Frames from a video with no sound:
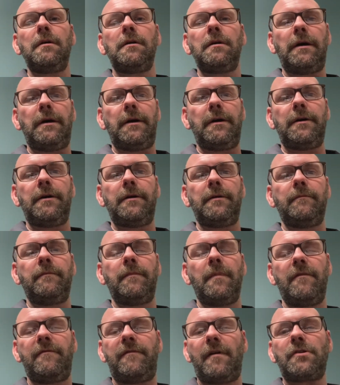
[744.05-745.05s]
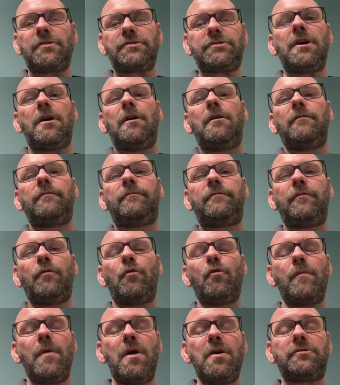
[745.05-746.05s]
First off,
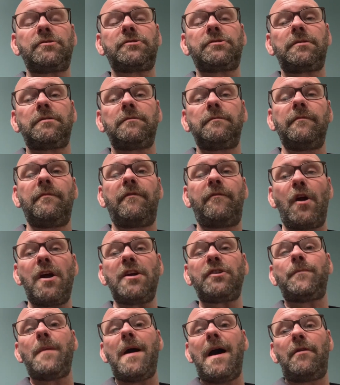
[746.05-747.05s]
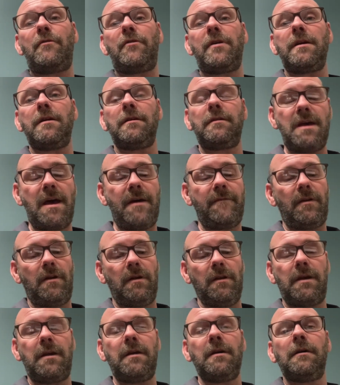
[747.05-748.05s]
foremost, fresh battery,
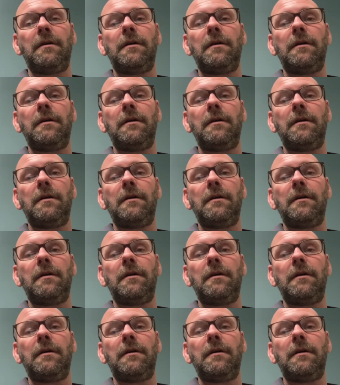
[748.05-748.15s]
definitely.